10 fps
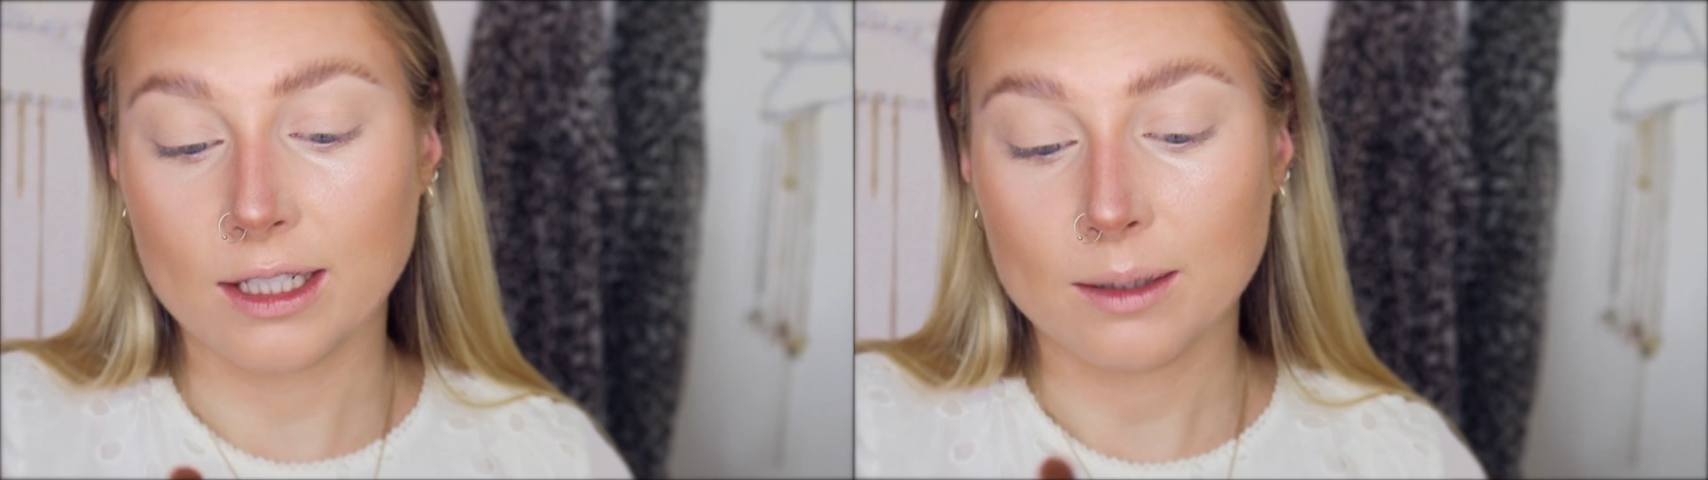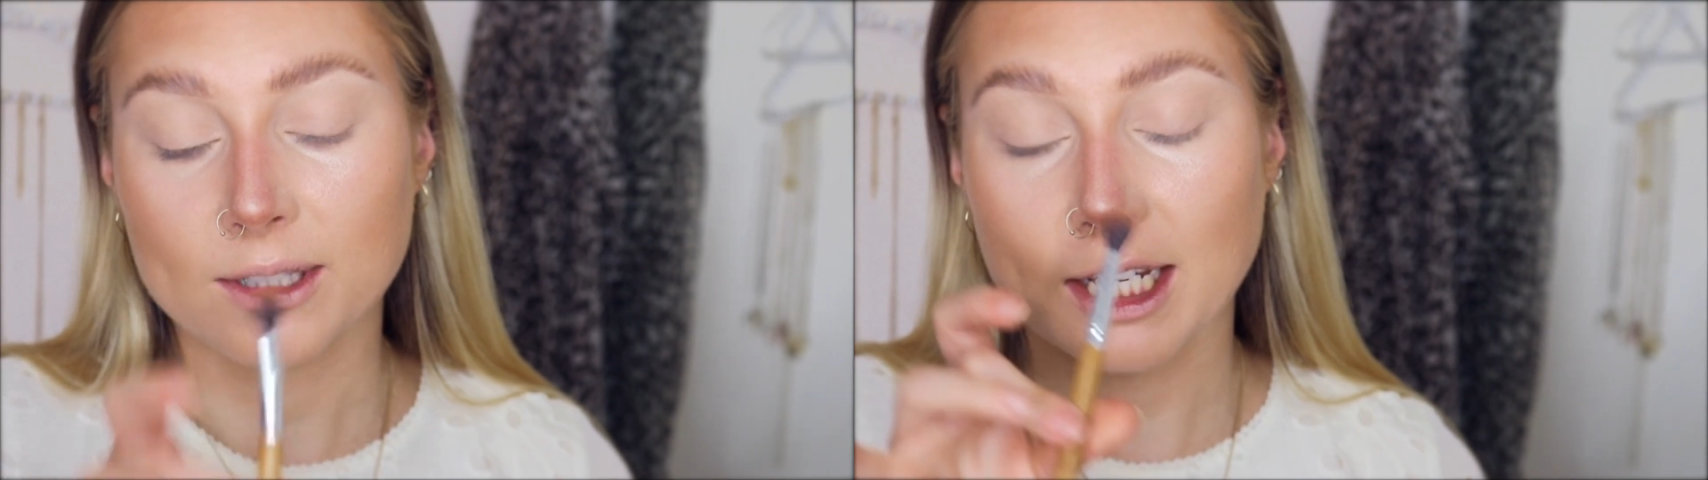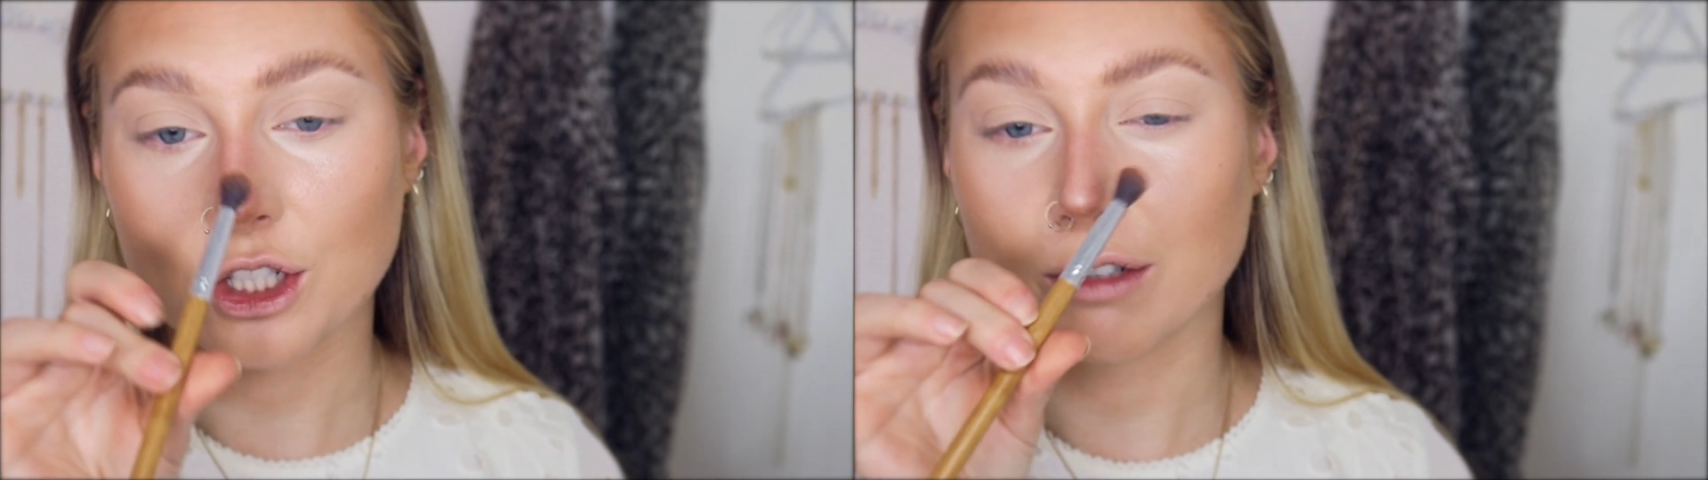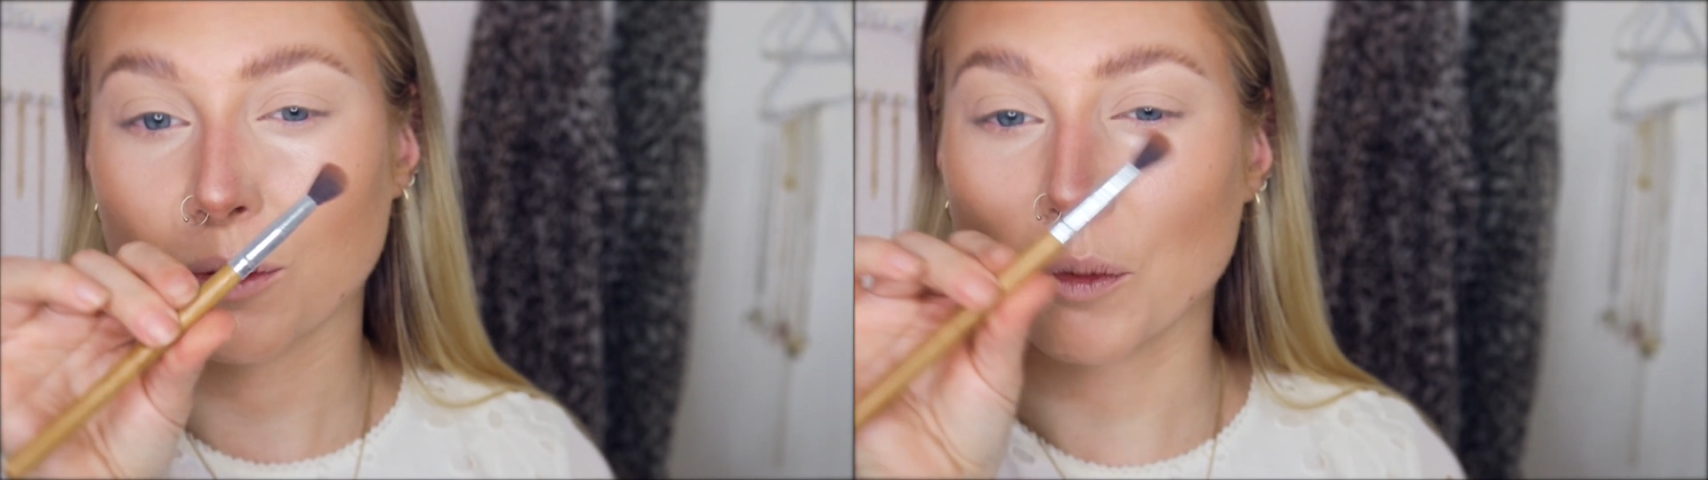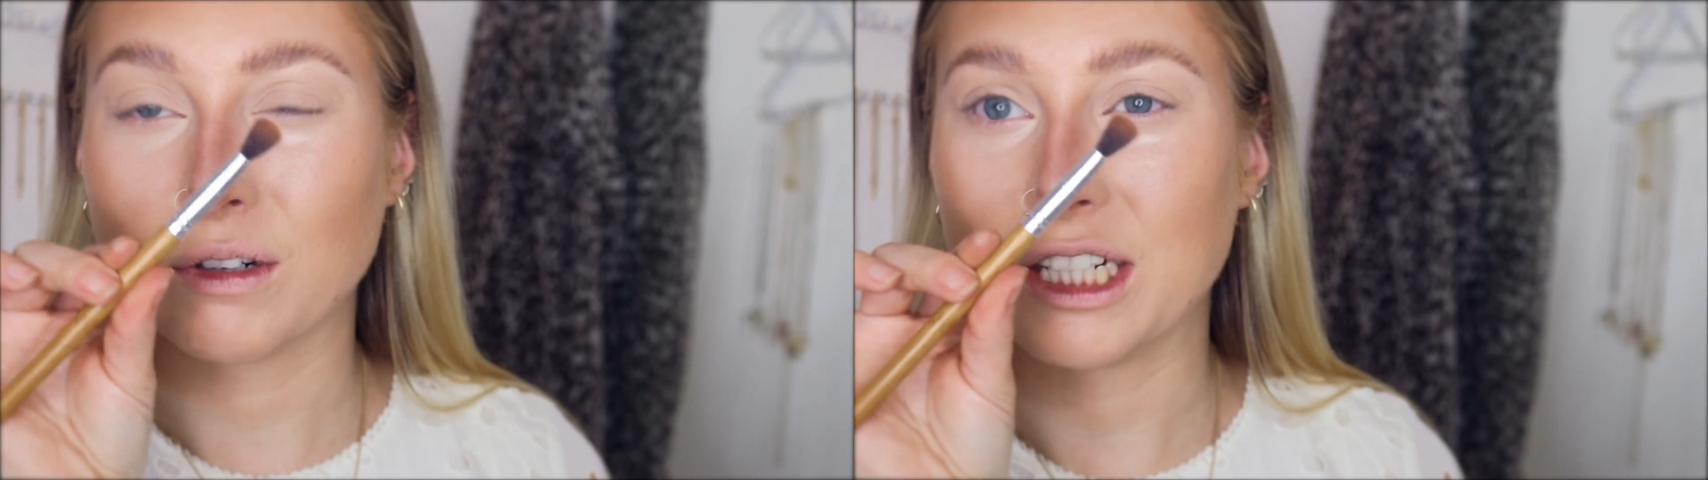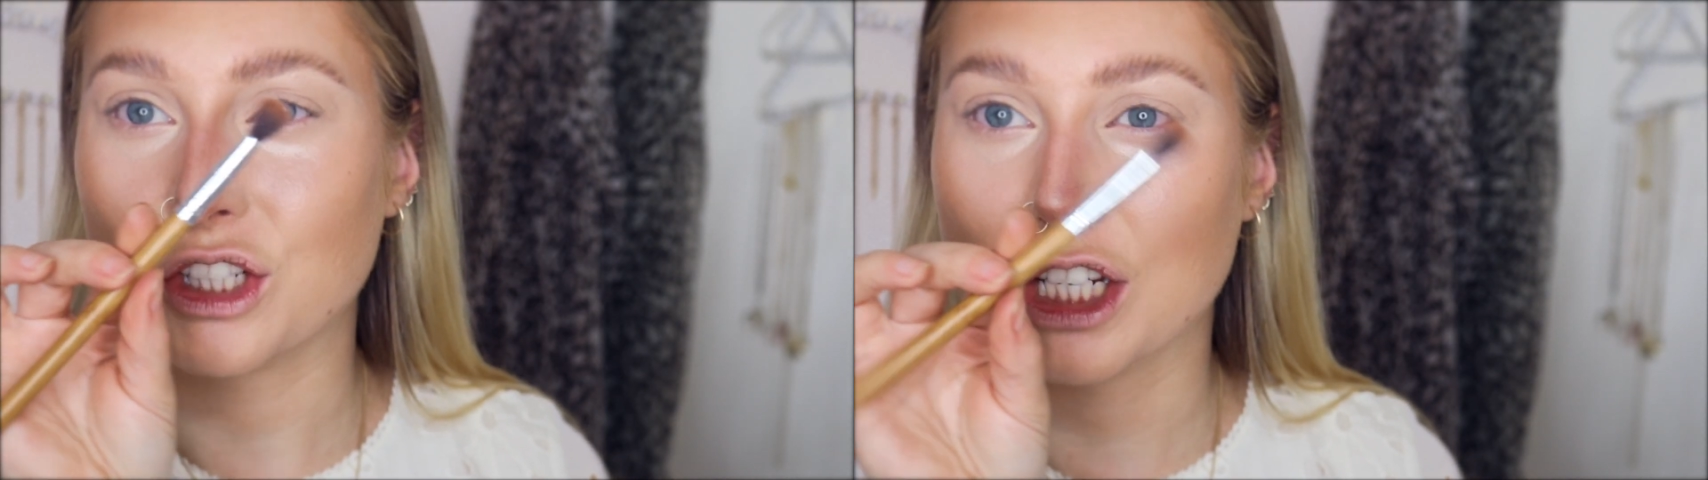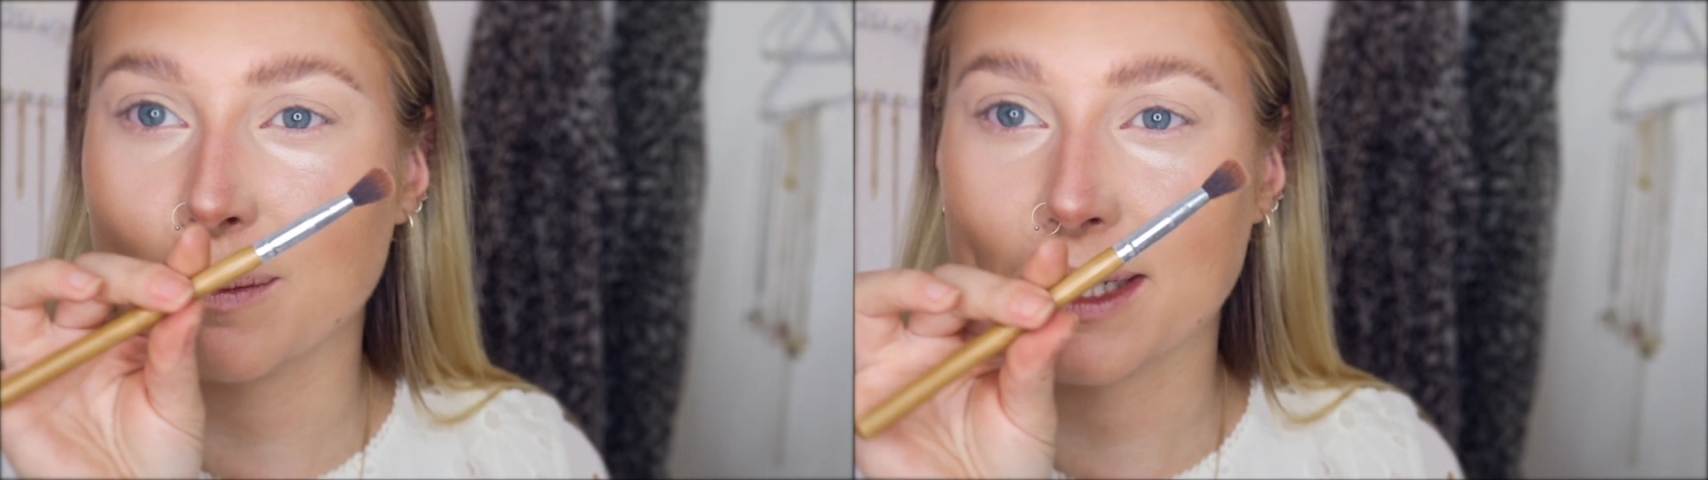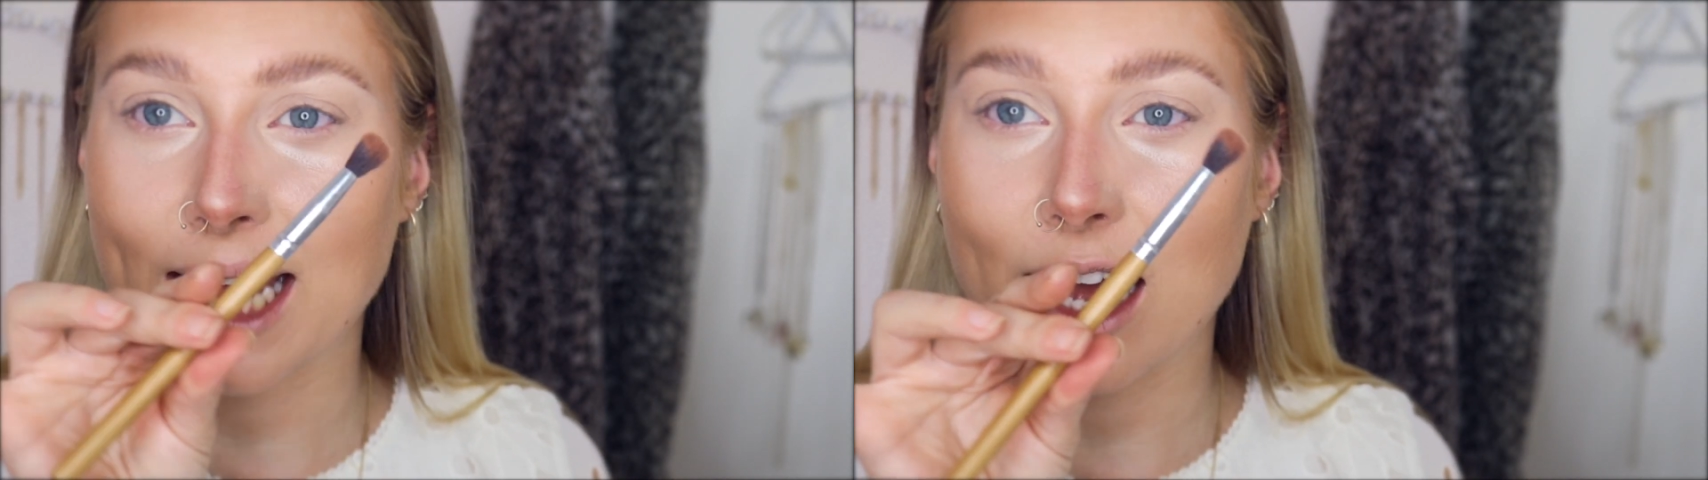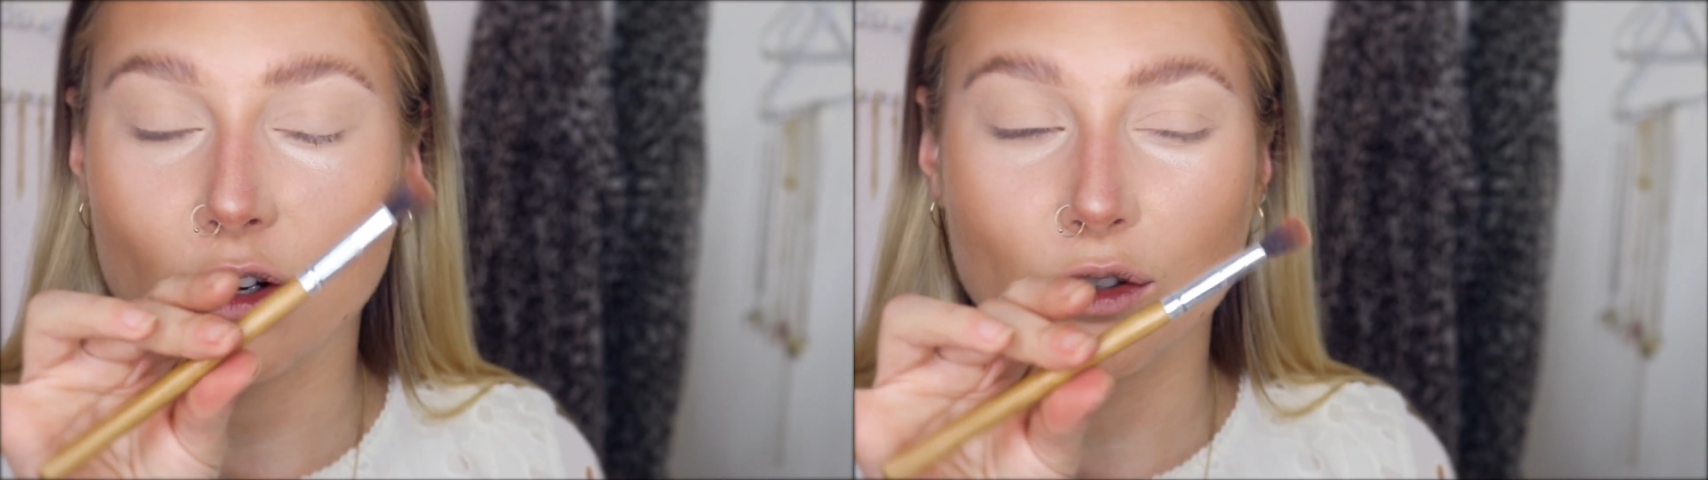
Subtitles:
This was actually from a really cheap set